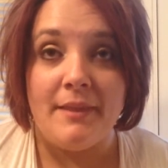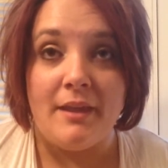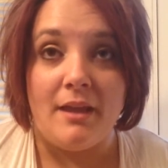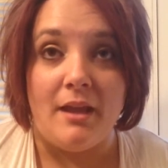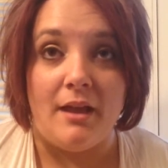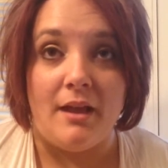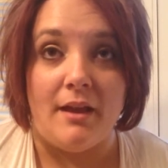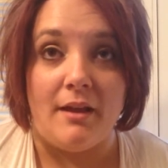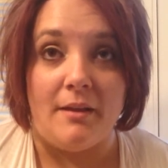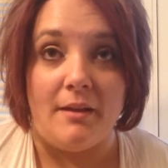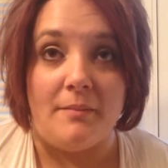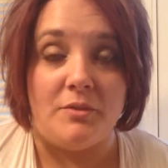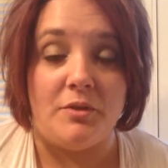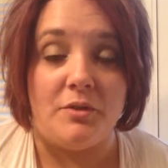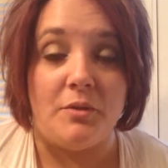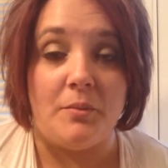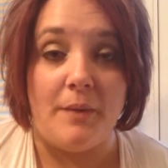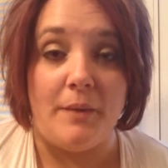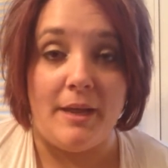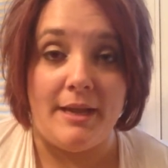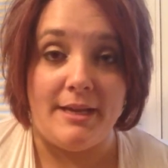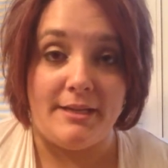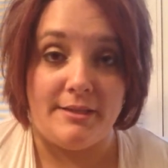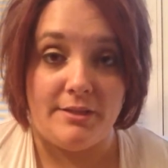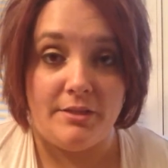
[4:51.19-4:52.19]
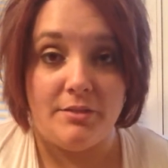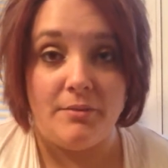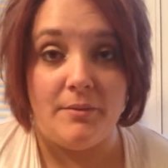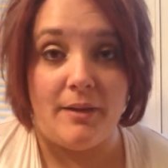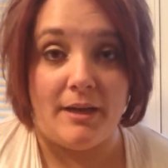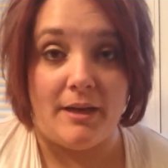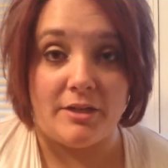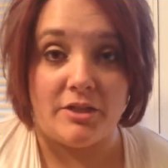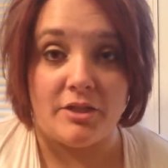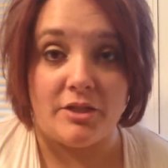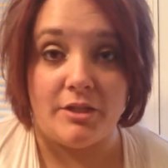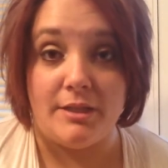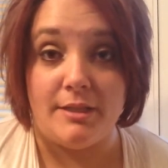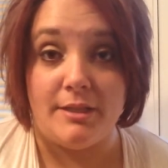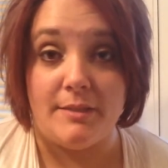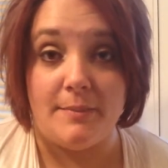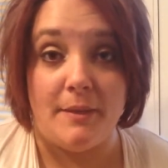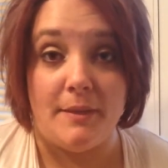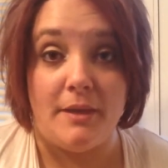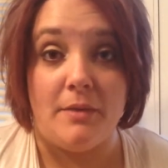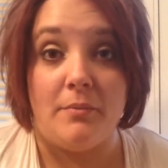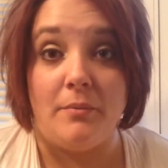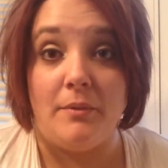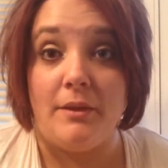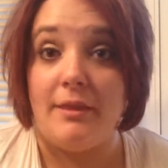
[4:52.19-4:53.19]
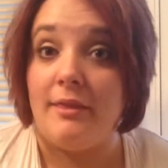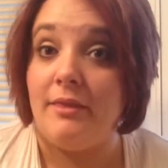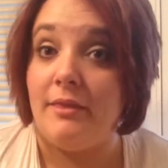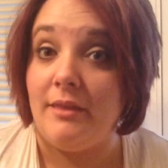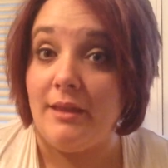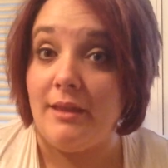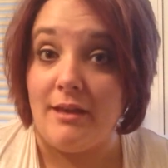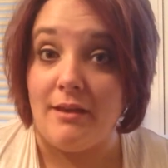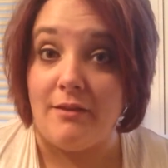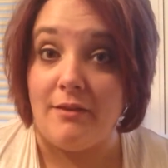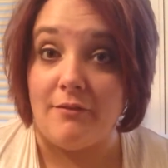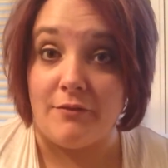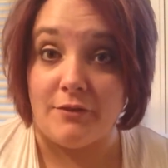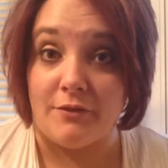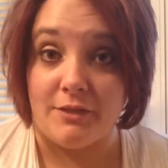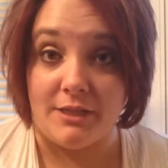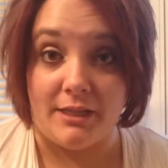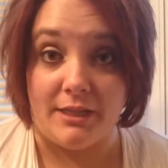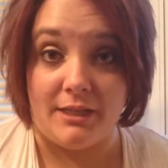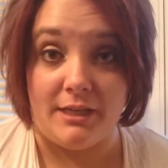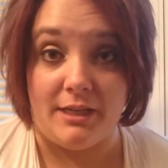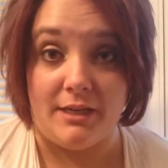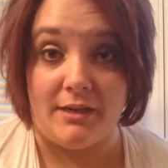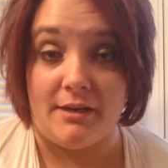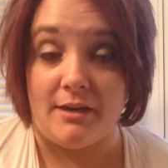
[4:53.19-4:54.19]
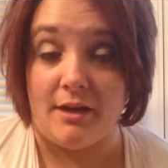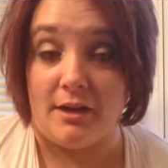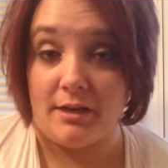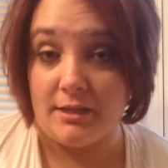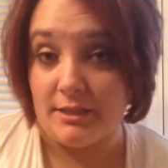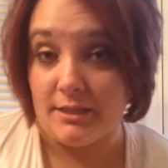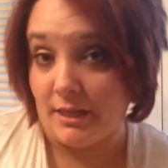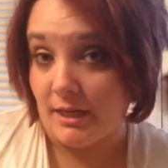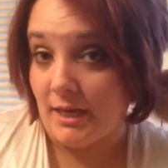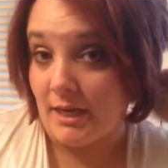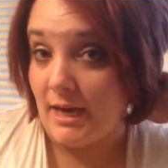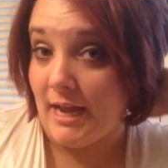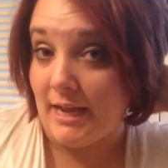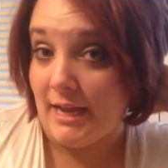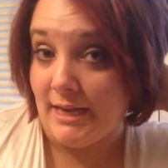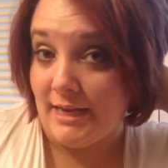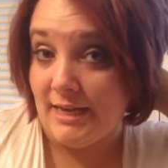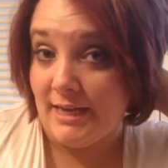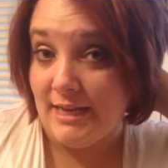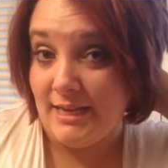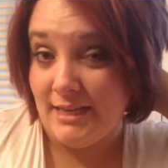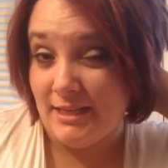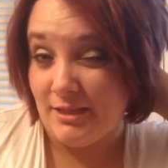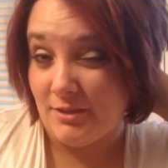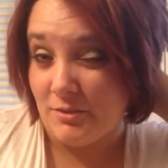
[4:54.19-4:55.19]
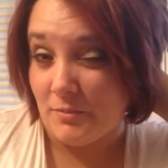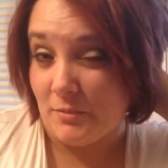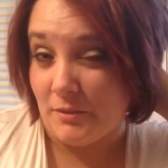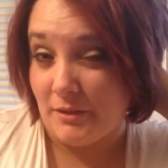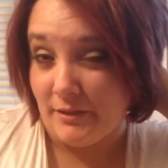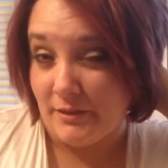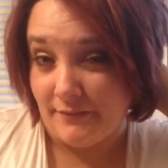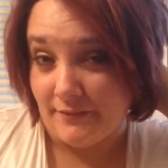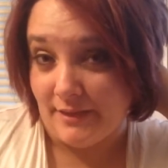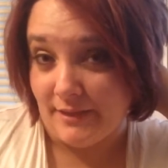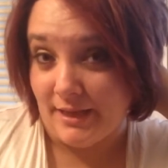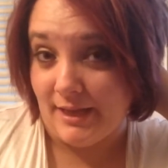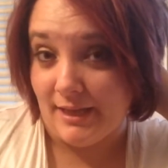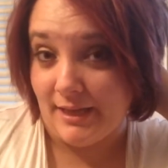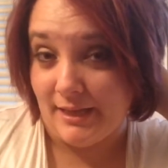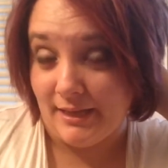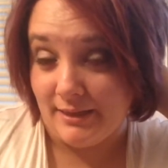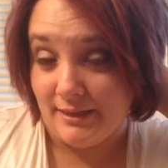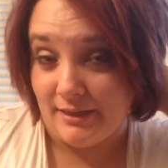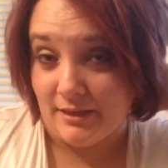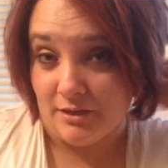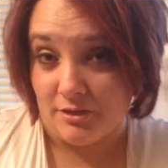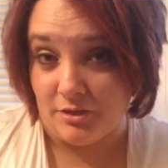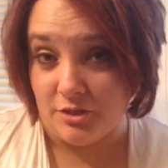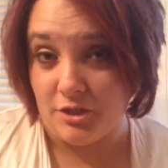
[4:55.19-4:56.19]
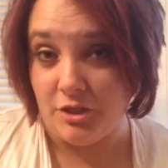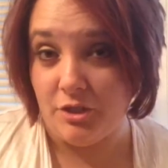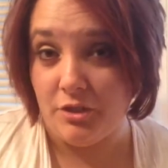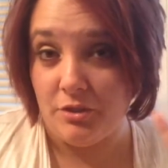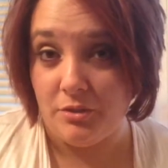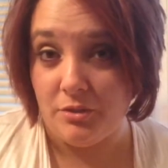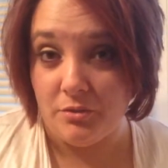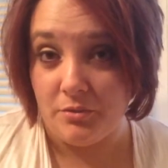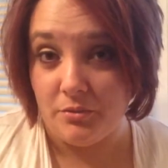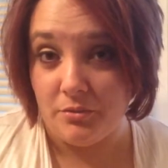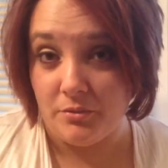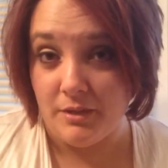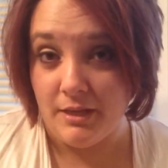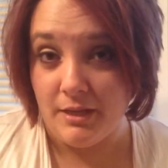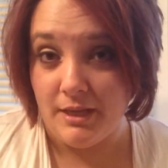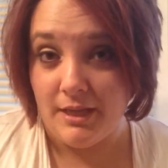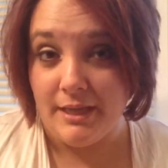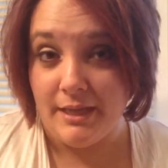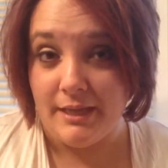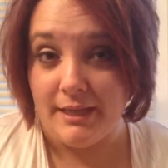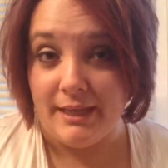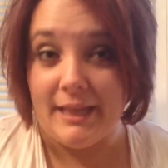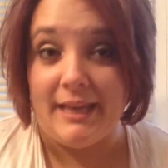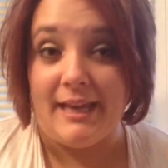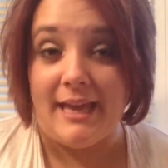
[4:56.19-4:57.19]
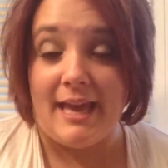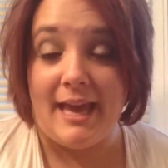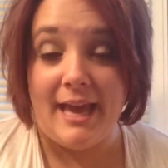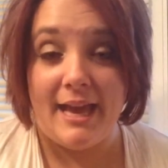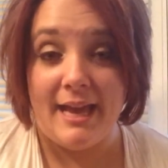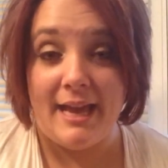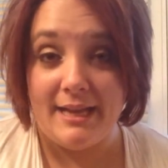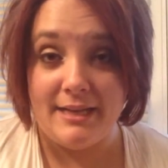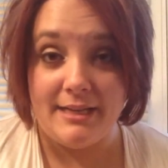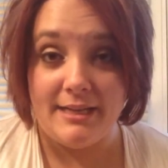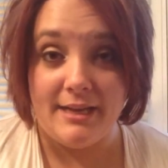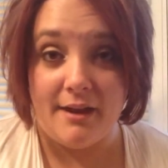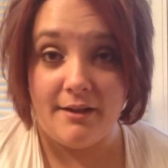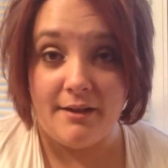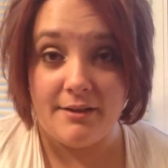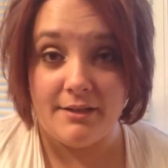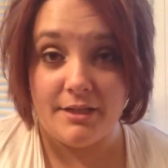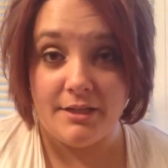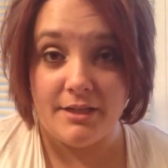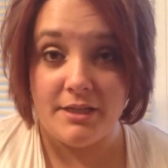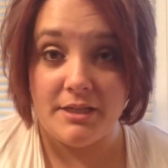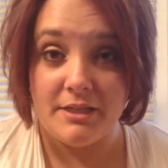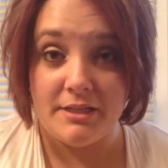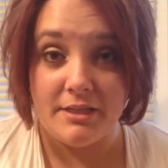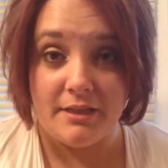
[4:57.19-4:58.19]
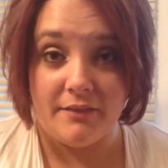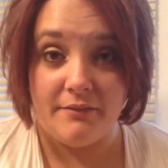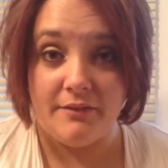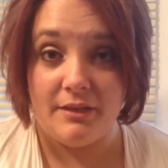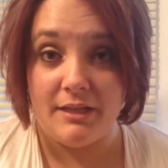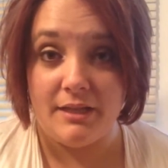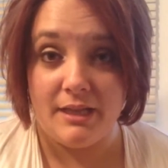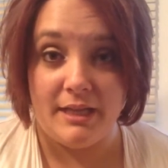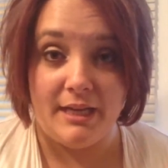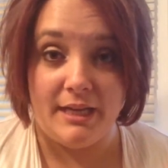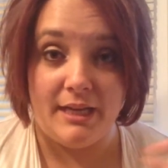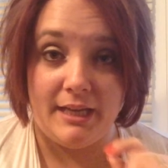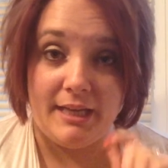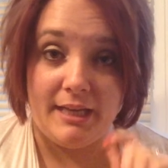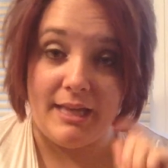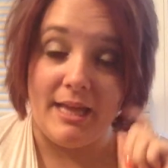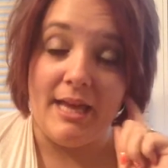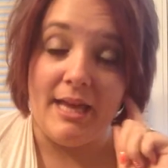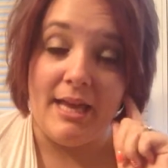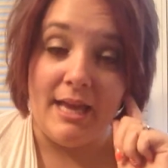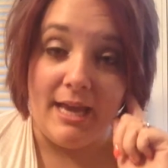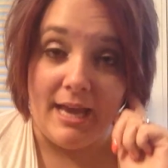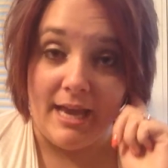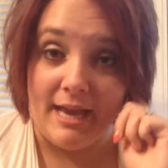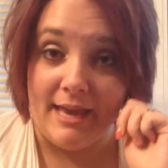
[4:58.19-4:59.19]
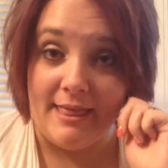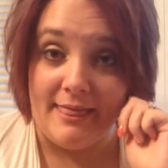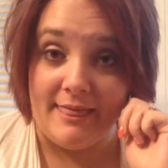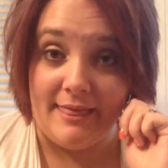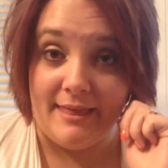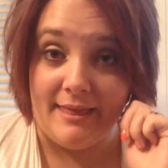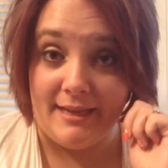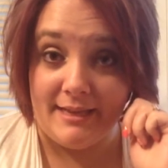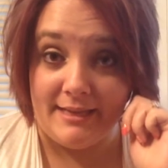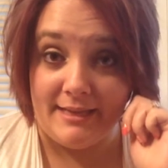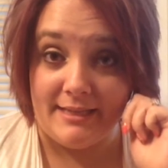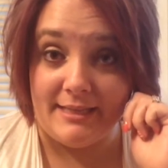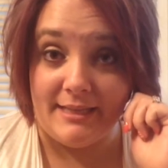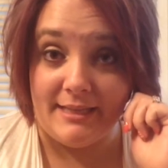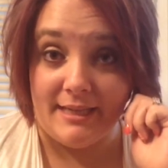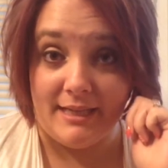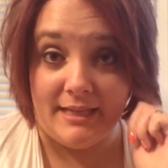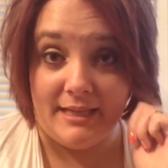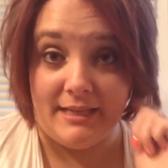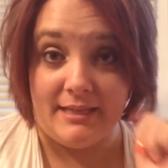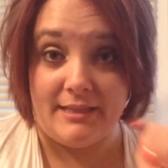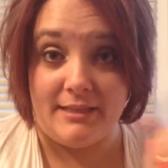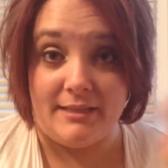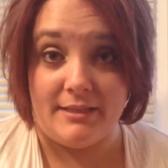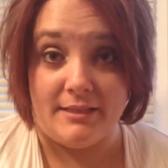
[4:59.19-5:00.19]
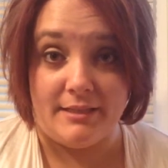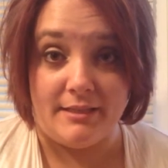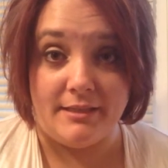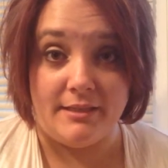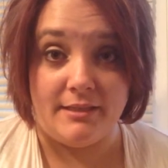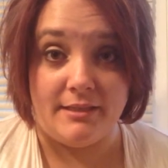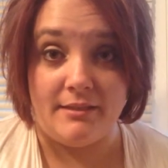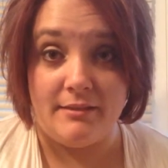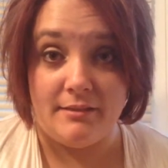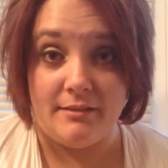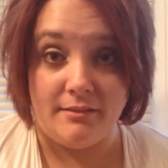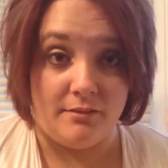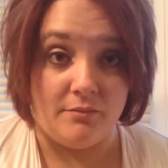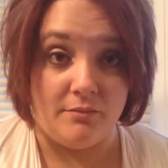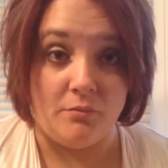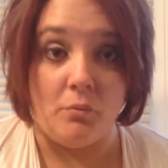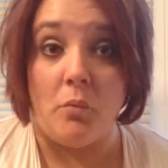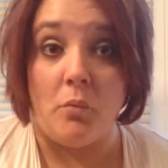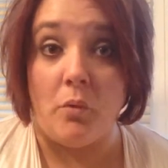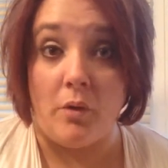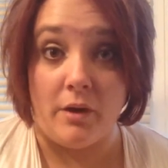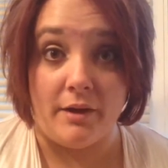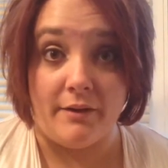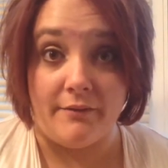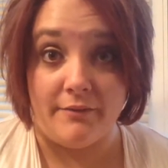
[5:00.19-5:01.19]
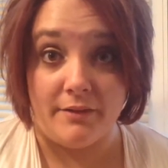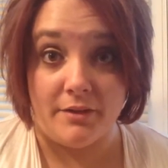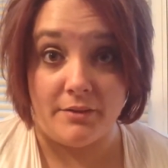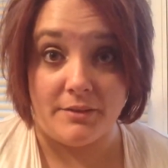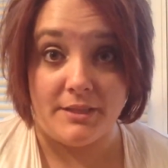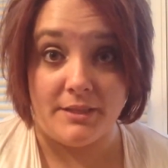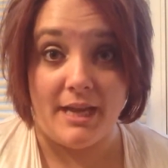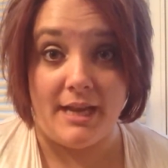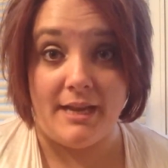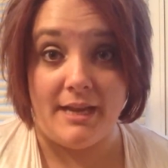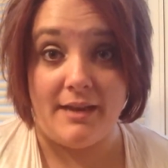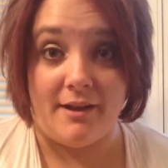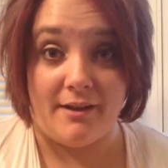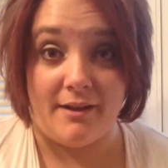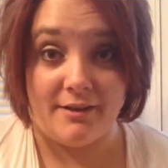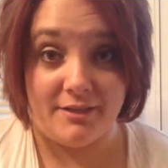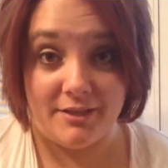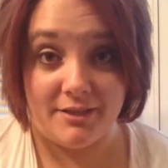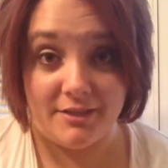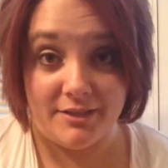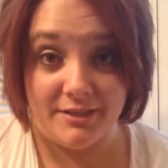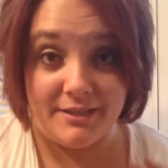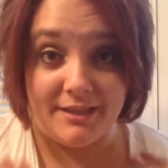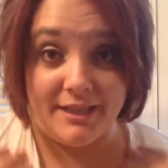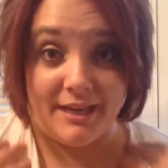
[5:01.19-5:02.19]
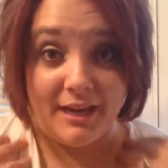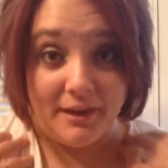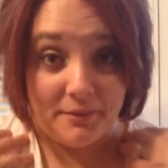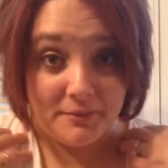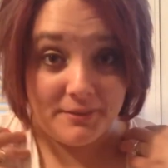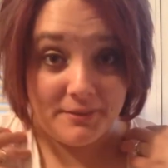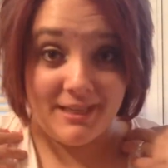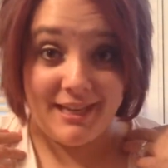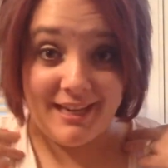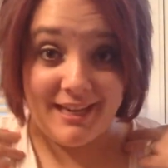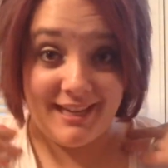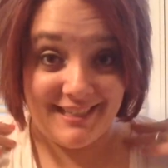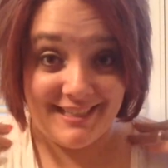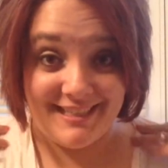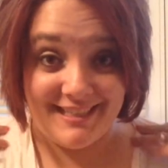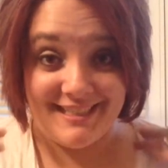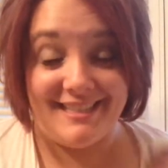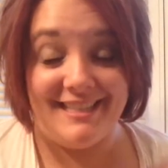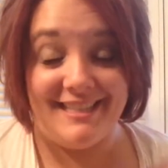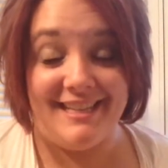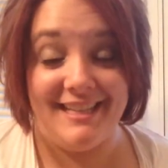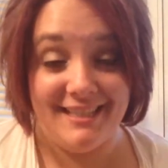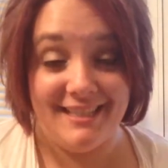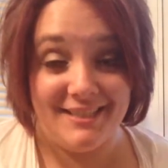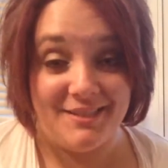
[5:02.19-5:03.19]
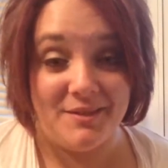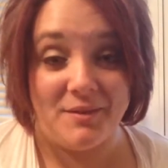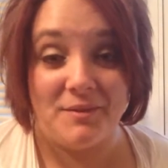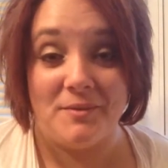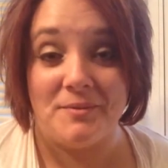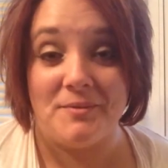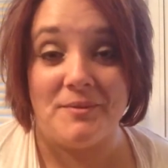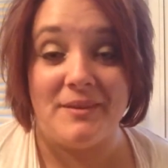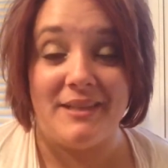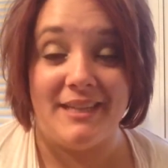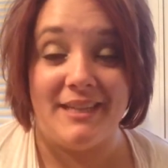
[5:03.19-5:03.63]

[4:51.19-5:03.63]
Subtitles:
to wait to actually speak with the fertility doctor, and he's one of there are two like head doctors of the clinic, and this is one of those head doctors that I was getting to see. So I was really